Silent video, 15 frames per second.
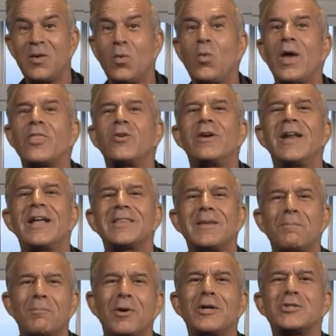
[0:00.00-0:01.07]
whether or not the
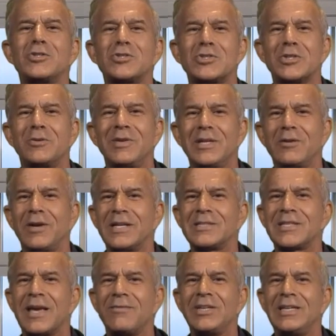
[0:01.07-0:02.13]
purchaser regrets
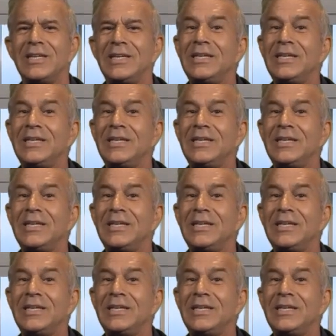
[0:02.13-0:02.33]
having